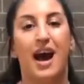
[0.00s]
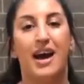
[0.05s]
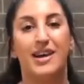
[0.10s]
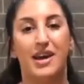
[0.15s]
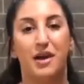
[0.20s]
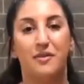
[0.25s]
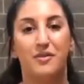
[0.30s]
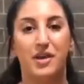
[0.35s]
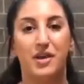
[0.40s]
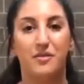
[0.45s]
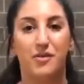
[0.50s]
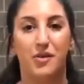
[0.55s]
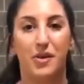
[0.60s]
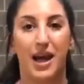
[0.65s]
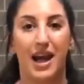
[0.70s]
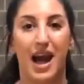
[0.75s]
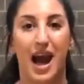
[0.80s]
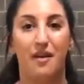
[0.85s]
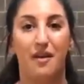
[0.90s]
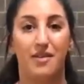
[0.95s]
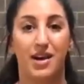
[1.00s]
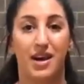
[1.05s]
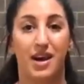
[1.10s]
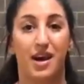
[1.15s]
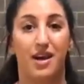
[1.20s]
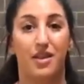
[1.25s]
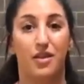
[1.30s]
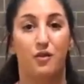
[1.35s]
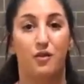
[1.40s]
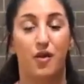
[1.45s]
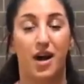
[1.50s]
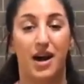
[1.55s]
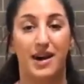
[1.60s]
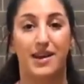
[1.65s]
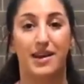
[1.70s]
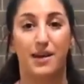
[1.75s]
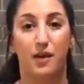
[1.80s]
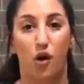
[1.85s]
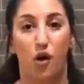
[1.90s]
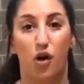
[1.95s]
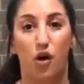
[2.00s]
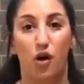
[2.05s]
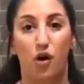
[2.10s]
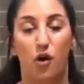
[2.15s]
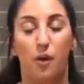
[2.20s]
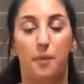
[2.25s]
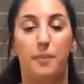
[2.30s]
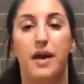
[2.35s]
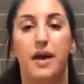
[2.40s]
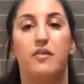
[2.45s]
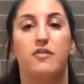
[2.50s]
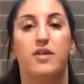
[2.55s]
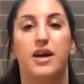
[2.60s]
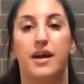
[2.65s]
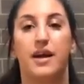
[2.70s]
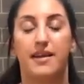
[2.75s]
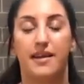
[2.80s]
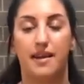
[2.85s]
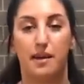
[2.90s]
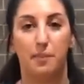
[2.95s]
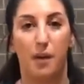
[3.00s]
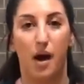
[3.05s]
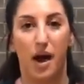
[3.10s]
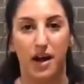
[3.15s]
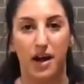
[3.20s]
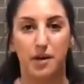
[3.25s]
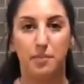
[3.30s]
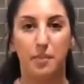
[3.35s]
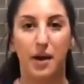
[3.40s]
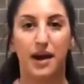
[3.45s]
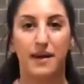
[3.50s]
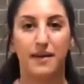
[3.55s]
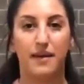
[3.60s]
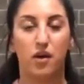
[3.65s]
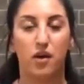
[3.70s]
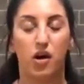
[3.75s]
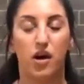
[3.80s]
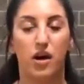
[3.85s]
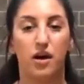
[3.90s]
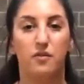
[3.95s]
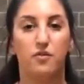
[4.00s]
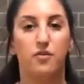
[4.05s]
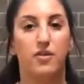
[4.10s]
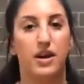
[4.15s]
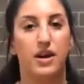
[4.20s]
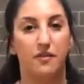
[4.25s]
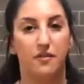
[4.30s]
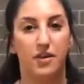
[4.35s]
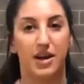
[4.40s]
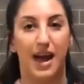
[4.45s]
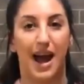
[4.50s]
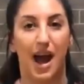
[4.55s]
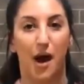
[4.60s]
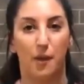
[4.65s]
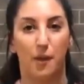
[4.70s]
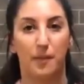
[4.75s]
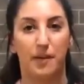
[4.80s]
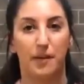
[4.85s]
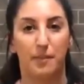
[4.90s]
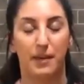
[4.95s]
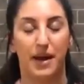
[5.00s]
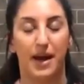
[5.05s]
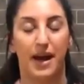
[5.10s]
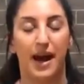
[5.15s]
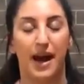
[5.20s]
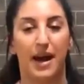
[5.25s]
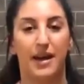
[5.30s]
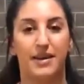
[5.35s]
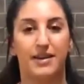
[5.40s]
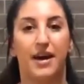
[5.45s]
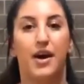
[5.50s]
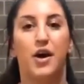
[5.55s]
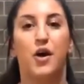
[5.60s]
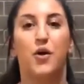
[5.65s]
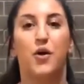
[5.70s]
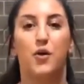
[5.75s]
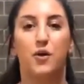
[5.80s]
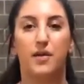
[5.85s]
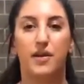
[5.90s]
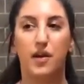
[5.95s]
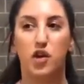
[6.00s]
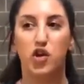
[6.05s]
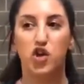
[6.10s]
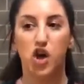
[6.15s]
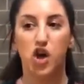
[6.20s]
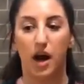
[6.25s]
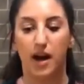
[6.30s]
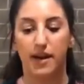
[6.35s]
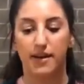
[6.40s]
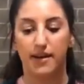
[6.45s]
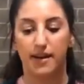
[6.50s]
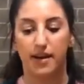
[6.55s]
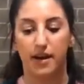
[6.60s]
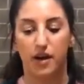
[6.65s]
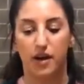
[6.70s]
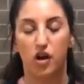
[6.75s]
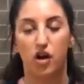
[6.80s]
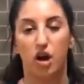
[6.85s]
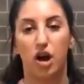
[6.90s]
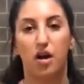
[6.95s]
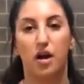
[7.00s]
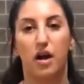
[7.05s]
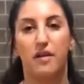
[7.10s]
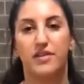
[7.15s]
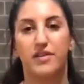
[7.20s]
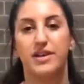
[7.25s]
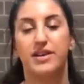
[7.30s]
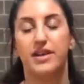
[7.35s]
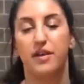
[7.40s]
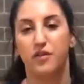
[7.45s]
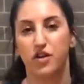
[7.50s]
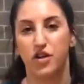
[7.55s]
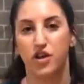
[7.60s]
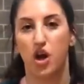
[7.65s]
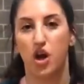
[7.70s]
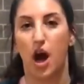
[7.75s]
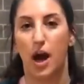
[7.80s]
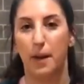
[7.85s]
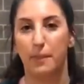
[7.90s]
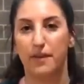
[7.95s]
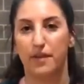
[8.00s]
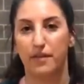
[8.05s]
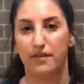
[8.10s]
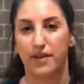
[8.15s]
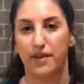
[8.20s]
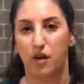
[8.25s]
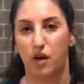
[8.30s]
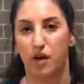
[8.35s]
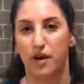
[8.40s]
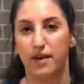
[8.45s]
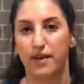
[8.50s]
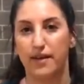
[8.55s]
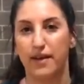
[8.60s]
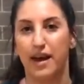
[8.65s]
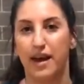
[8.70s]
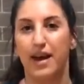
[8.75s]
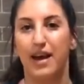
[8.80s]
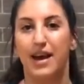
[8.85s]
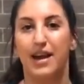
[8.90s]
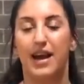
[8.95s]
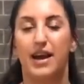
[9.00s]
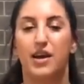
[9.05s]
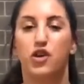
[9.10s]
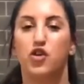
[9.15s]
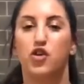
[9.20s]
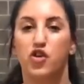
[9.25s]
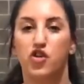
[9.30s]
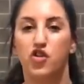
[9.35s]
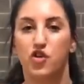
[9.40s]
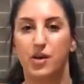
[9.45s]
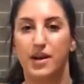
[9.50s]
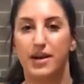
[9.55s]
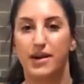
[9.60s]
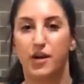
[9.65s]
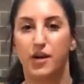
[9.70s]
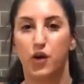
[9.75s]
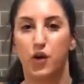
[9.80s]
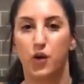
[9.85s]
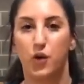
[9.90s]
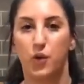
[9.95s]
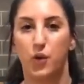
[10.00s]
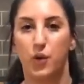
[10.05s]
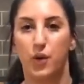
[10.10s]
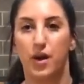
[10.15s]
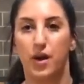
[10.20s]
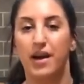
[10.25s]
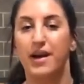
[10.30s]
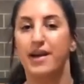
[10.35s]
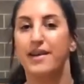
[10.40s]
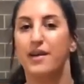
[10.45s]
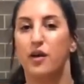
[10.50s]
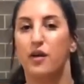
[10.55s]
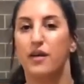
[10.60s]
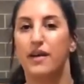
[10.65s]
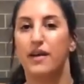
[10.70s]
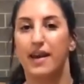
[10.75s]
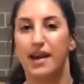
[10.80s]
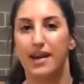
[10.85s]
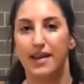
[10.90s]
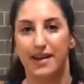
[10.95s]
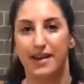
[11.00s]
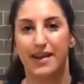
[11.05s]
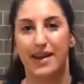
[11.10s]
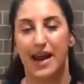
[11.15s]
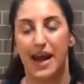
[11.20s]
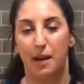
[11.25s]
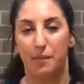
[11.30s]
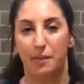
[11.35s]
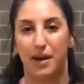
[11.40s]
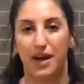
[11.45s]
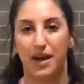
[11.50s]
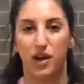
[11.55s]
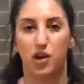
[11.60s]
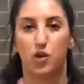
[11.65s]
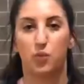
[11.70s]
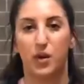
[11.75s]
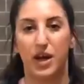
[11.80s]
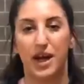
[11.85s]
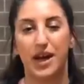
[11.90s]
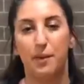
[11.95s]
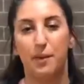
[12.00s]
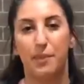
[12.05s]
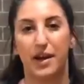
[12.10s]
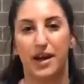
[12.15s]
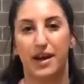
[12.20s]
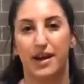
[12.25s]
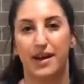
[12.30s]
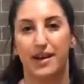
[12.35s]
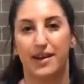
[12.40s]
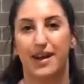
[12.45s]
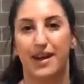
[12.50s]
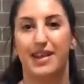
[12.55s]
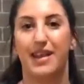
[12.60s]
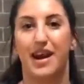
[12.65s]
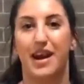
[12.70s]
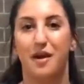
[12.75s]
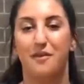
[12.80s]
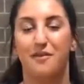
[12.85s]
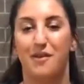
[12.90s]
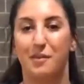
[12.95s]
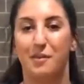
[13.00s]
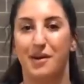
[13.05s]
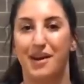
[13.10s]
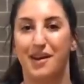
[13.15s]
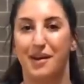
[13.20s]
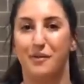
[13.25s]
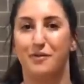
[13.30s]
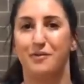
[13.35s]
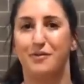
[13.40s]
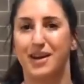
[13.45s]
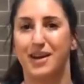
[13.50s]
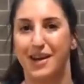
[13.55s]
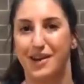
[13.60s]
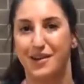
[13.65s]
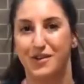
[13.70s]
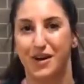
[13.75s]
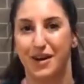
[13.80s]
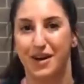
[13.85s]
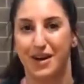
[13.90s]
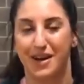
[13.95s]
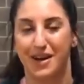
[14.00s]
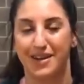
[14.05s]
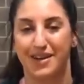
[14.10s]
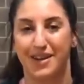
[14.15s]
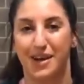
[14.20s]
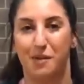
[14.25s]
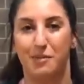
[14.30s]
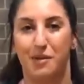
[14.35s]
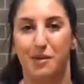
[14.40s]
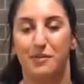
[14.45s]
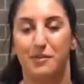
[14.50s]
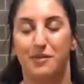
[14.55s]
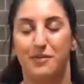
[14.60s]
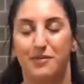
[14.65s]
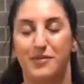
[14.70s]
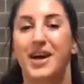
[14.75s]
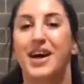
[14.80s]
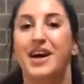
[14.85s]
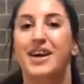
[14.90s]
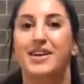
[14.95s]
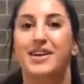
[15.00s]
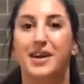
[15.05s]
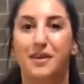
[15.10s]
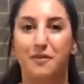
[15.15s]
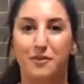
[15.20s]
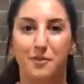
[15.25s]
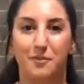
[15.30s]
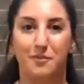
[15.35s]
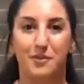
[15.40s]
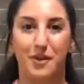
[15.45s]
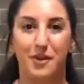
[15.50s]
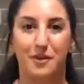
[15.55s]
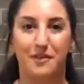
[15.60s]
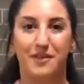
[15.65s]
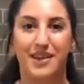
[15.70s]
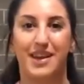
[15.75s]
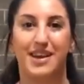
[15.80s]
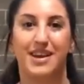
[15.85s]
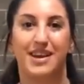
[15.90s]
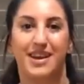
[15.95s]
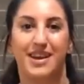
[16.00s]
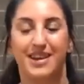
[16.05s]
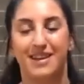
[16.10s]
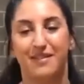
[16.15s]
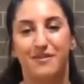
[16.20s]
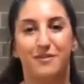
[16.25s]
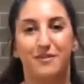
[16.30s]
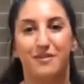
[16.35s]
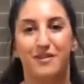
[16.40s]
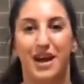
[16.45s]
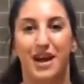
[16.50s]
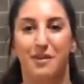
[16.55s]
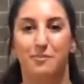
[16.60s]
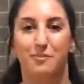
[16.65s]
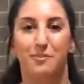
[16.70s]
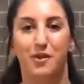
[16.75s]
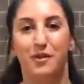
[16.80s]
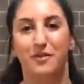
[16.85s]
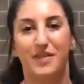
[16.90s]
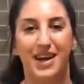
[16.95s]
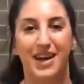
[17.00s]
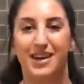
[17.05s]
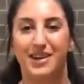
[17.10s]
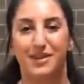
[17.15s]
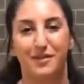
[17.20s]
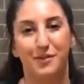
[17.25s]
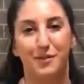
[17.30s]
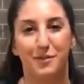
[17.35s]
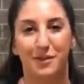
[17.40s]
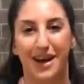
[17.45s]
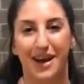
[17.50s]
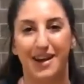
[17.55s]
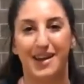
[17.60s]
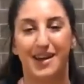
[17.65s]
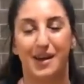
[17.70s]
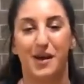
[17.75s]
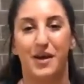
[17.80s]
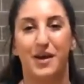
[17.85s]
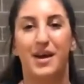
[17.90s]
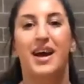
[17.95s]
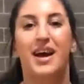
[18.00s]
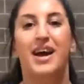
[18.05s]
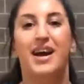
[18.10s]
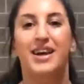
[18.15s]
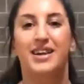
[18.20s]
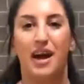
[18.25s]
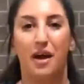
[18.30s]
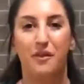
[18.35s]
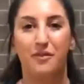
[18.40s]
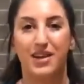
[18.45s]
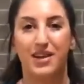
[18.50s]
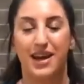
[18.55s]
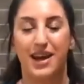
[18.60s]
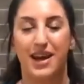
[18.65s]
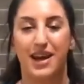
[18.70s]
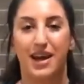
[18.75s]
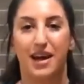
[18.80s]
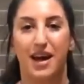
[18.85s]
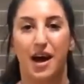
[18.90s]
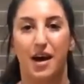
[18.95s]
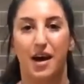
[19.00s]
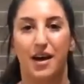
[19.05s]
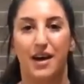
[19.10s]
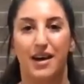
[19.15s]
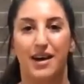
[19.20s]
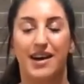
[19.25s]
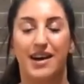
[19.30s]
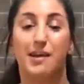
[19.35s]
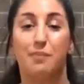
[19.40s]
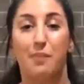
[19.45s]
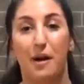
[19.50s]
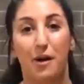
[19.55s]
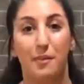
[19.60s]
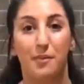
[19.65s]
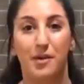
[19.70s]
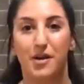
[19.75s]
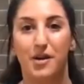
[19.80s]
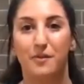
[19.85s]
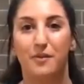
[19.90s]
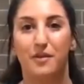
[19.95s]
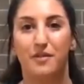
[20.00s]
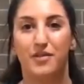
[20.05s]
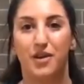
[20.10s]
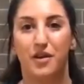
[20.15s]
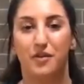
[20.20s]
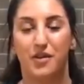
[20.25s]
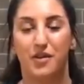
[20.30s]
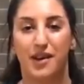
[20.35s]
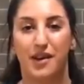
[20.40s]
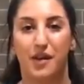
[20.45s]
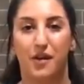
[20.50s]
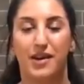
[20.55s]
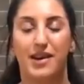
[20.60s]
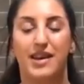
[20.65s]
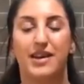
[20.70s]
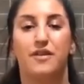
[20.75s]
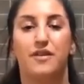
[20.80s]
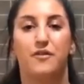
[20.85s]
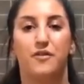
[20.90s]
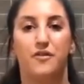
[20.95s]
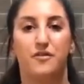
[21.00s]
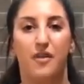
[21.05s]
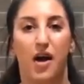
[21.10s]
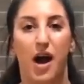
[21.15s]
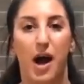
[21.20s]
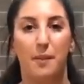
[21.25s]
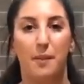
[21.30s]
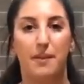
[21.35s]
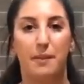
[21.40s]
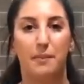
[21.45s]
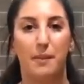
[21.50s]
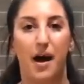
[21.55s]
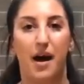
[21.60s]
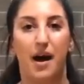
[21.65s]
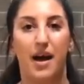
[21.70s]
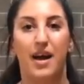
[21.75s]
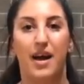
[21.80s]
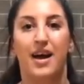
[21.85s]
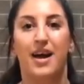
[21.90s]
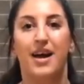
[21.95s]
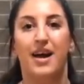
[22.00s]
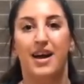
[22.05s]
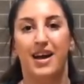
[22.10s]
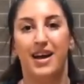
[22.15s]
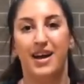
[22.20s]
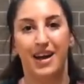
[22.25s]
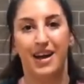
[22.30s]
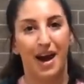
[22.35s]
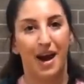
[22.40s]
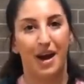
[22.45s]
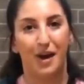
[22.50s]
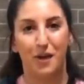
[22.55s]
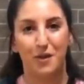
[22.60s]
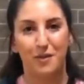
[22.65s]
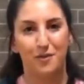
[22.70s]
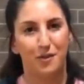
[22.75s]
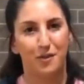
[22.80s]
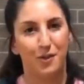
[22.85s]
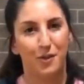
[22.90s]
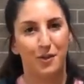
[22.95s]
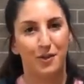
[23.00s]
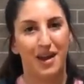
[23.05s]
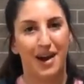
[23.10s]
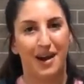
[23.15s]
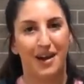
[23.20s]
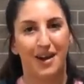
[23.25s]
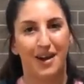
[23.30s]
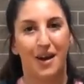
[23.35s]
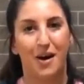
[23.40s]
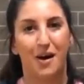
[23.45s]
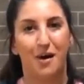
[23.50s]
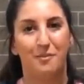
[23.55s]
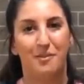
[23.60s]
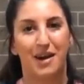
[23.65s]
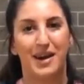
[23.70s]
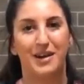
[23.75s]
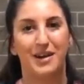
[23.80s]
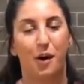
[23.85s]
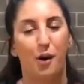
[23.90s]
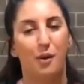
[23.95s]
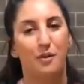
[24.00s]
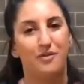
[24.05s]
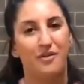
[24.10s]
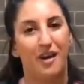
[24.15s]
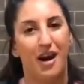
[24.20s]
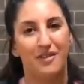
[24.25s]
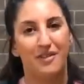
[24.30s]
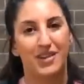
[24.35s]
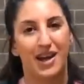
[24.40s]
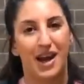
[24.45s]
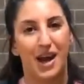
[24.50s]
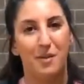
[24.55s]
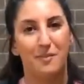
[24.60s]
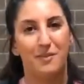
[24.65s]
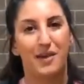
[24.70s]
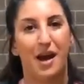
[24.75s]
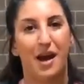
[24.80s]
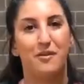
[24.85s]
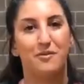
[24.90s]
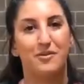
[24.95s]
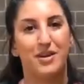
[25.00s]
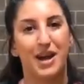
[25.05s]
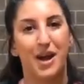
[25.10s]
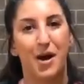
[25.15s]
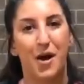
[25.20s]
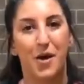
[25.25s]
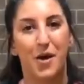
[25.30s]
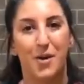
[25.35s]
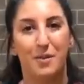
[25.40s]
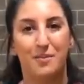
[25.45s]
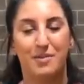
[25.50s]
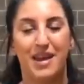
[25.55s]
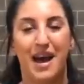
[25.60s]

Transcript: I definitely feel like having the right song or being really inspired by a song really helps me, and also trying to choreograph to different types of songs, like not doing 2 songs that are the same each week, because then I find myself really struggling to come up with different moves and like moving in a different way. So definitely experiment with different songs and different vibes. But yeah, overall they are my top 5 tips. I really hope